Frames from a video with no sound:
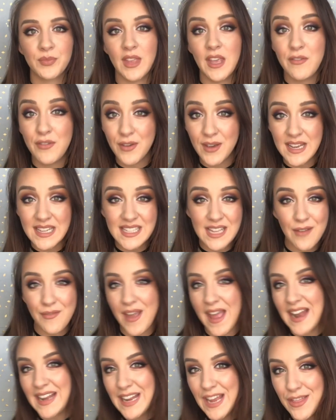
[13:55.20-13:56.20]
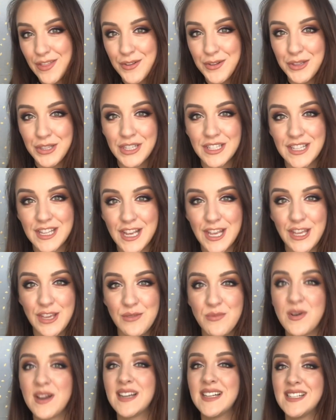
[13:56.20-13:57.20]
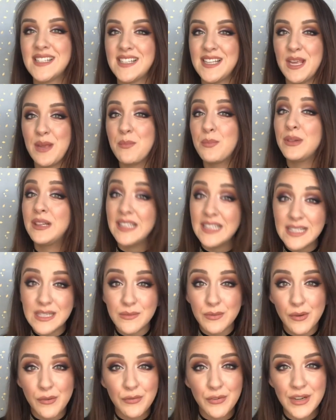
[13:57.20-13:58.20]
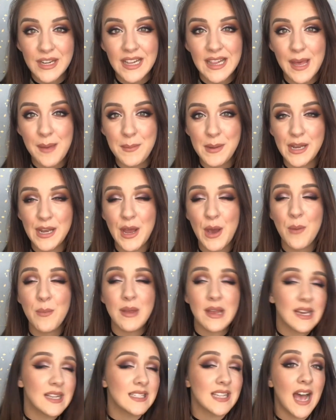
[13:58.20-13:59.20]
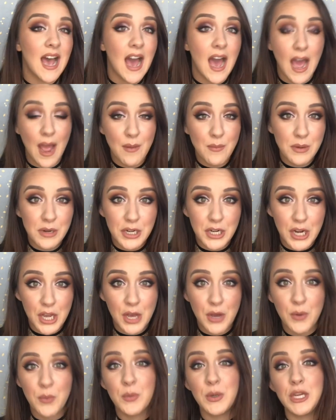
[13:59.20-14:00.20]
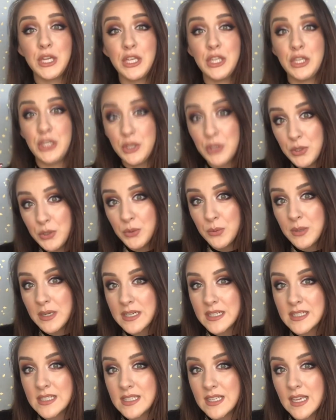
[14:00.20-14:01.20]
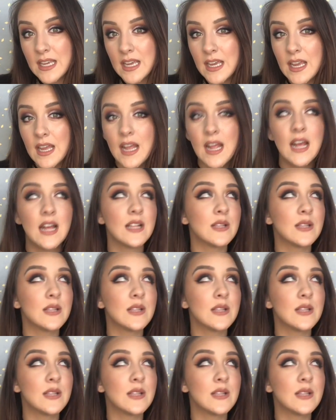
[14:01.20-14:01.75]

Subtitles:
If you guys have any other looks that you want to see, please feel free to let me know because I want to know what you want to see.